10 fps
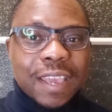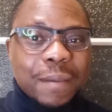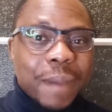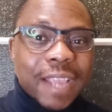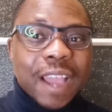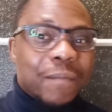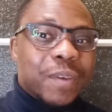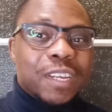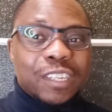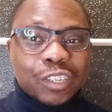Imagine, I've
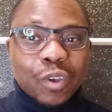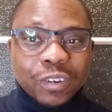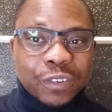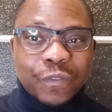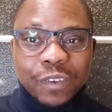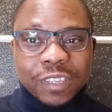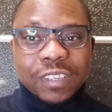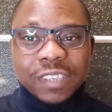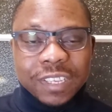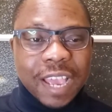been in this country for
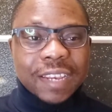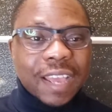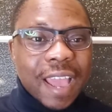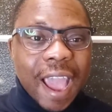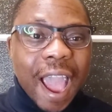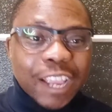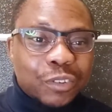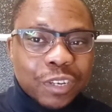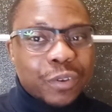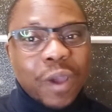6 years and I
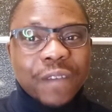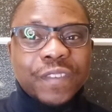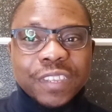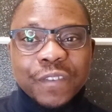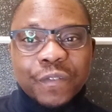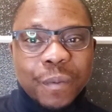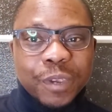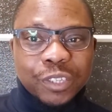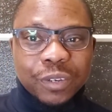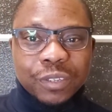actually don't have this
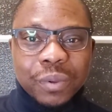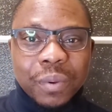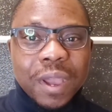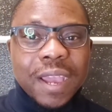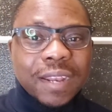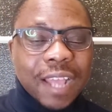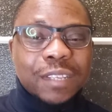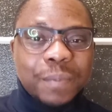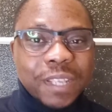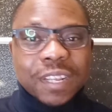information. So that
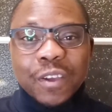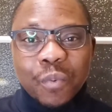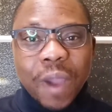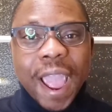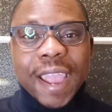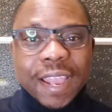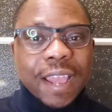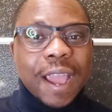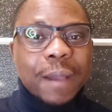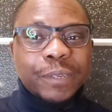is basically
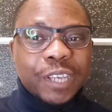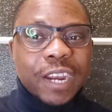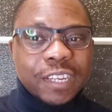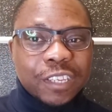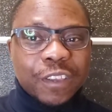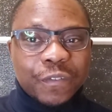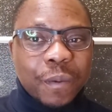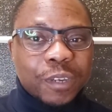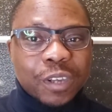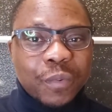why I'm sharing this
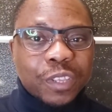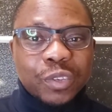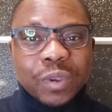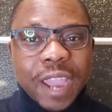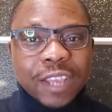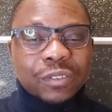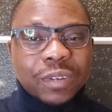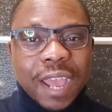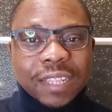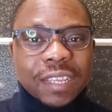information with you guys, so
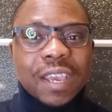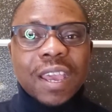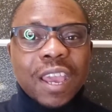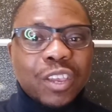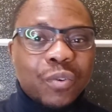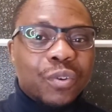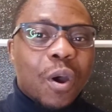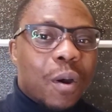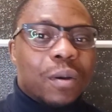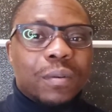that you will
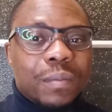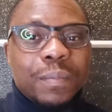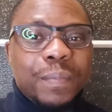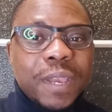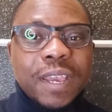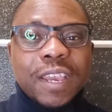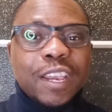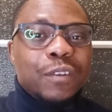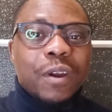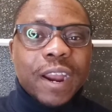not be
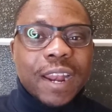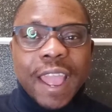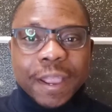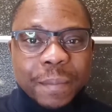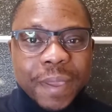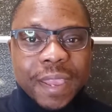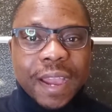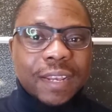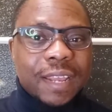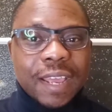ignorant like me,
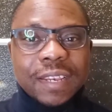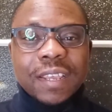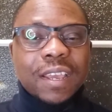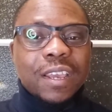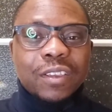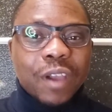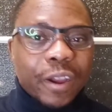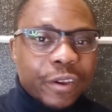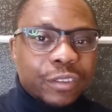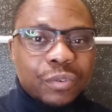and then you are
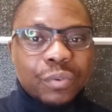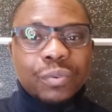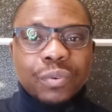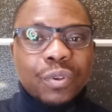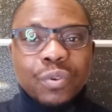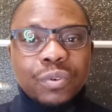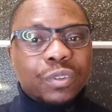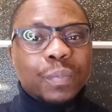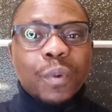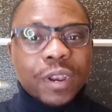going to
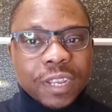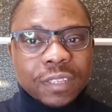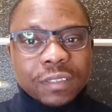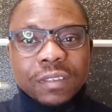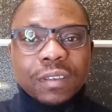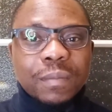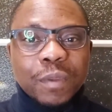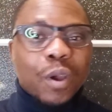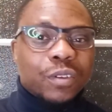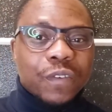lose money
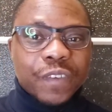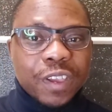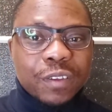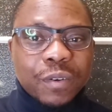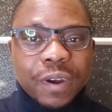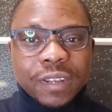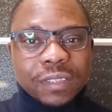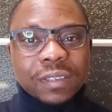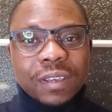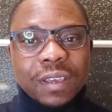because of
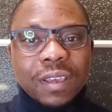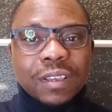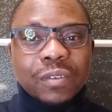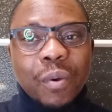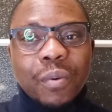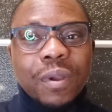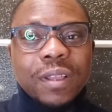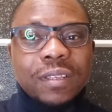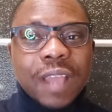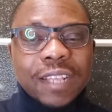ignorance. So
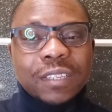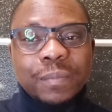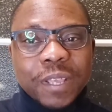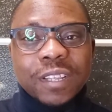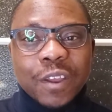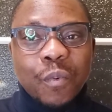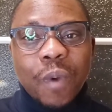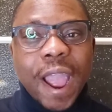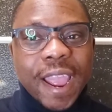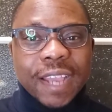that is basically
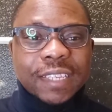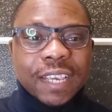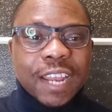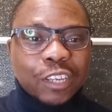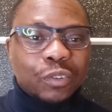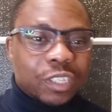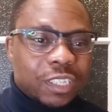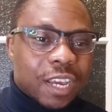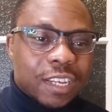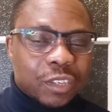why I said I should
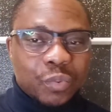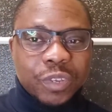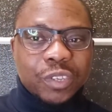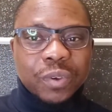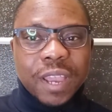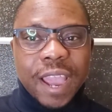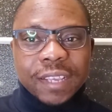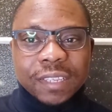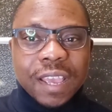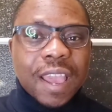share this with you
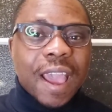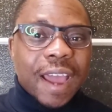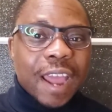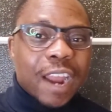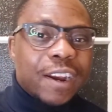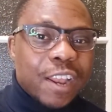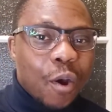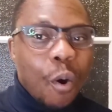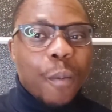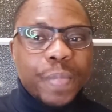guys, and I
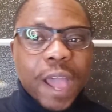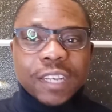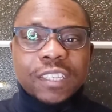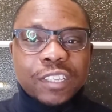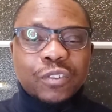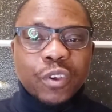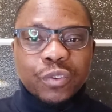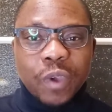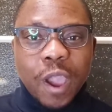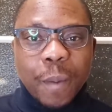really hope that this is going
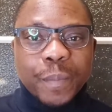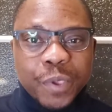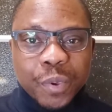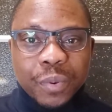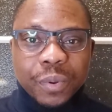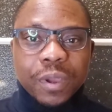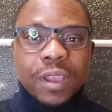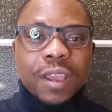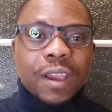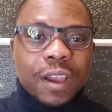to help you
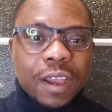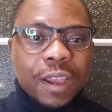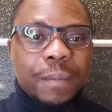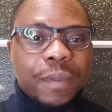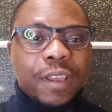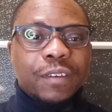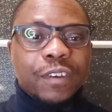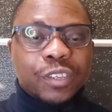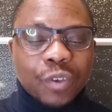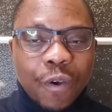in
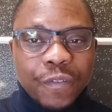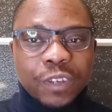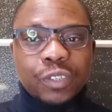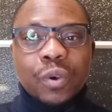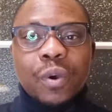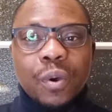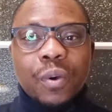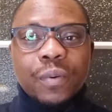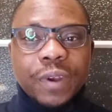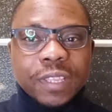resolving
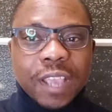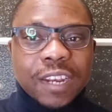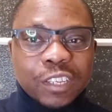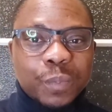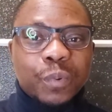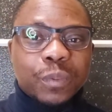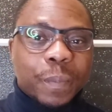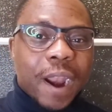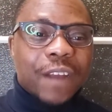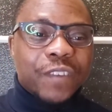your rental dispute.
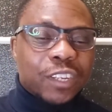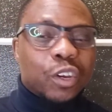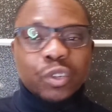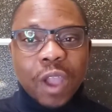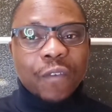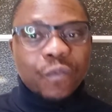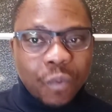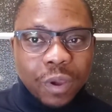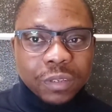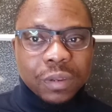Peradventure you have
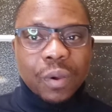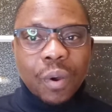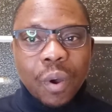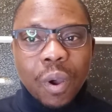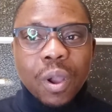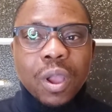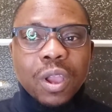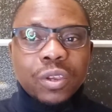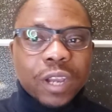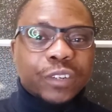one, or
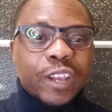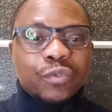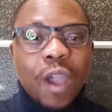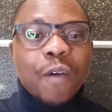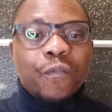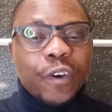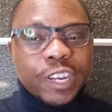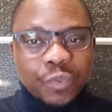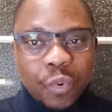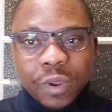you are trying to
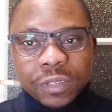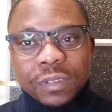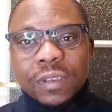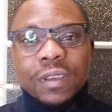avoid one.